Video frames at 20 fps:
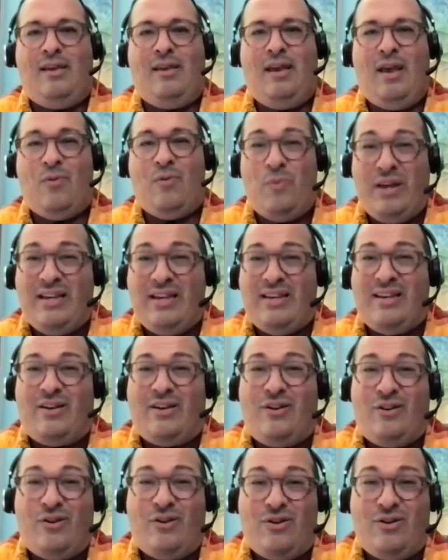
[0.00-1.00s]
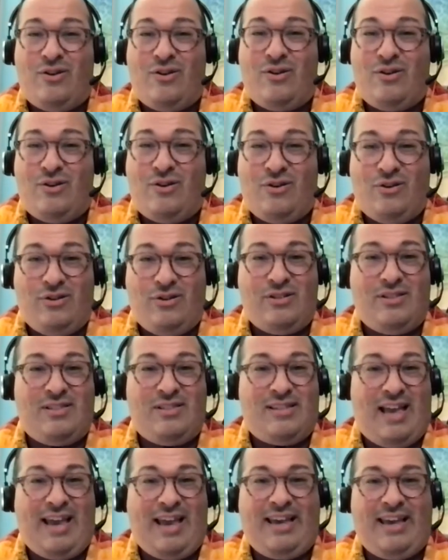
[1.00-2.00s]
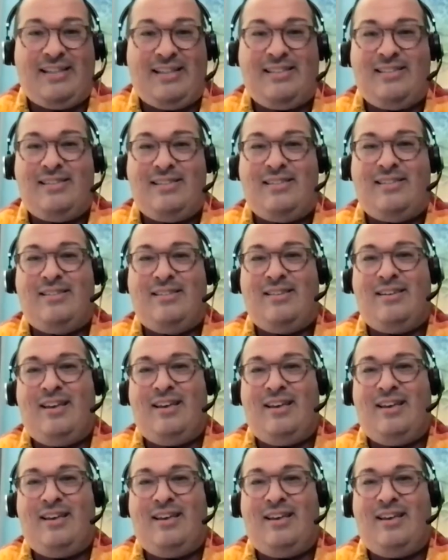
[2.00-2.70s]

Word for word: And we did good science.